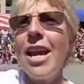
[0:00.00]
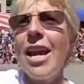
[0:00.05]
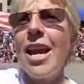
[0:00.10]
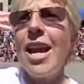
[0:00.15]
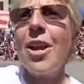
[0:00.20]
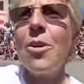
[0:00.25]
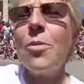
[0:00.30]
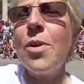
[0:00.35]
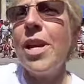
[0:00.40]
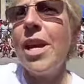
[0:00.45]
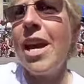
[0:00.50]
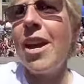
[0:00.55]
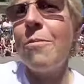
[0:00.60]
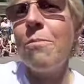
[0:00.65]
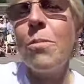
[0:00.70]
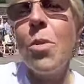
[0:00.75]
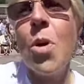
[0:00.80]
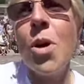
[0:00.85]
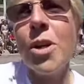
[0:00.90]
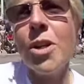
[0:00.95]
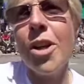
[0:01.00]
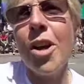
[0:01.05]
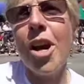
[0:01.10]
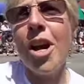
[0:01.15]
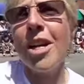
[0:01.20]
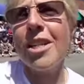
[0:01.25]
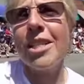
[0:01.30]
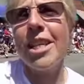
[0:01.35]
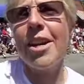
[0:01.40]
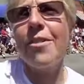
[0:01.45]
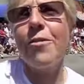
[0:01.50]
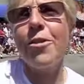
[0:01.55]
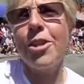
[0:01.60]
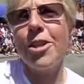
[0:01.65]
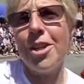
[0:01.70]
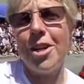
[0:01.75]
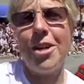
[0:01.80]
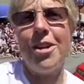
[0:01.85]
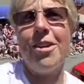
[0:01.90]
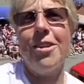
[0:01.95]
and we have more dogs every
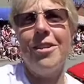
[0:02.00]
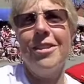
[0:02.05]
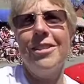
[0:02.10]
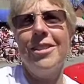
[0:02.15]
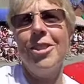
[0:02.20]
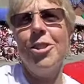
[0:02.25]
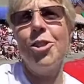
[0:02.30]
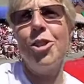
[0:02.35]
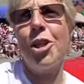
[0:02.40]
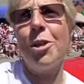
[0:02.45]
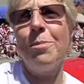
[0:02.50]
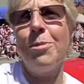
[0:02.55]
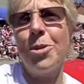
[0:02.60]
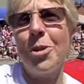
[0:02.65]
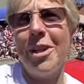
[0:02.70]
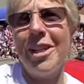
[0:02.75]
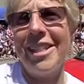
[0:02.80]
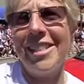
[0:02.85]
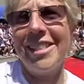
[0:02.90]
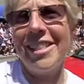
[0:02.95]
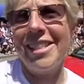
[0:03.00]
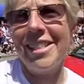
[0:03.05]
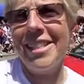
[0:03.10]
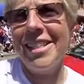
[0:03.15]
year to chum join us.